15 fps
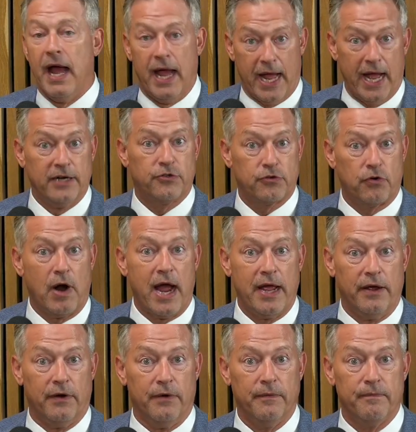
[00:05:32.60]
at
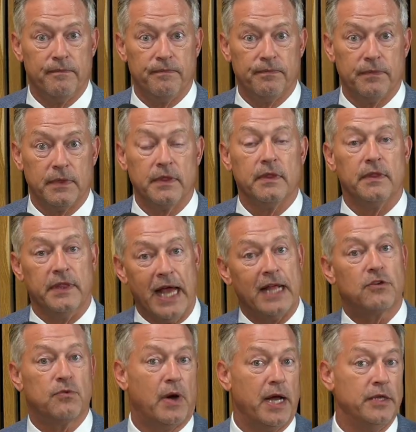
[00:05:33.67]
trial,
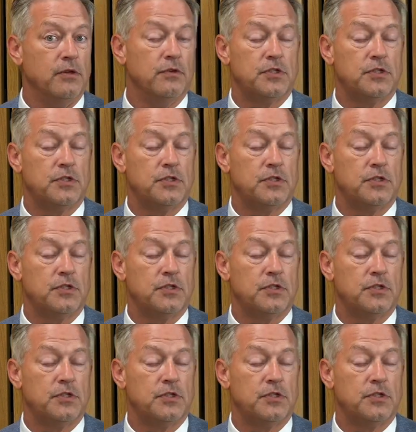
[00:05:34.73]
that's why you